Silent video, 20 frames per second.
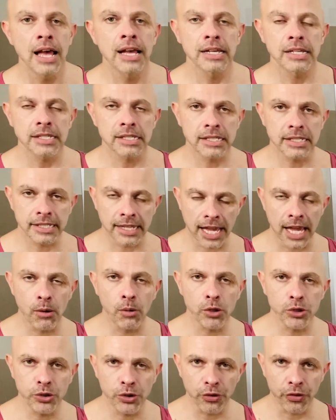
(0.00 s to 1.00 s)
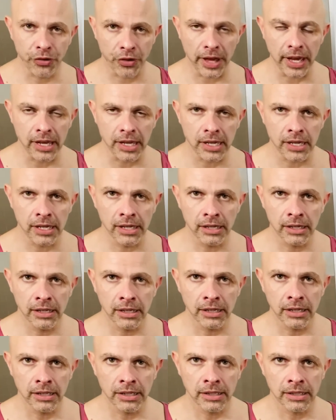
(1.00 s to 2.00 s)
Say what you think,
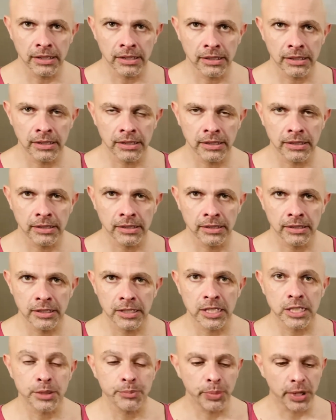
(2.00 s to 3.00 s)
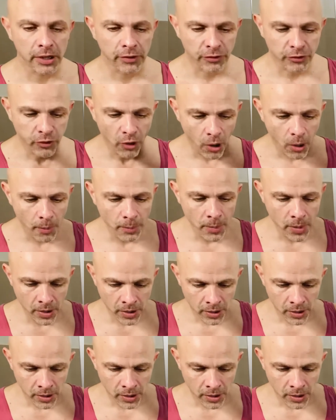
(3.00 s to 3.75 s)
speak from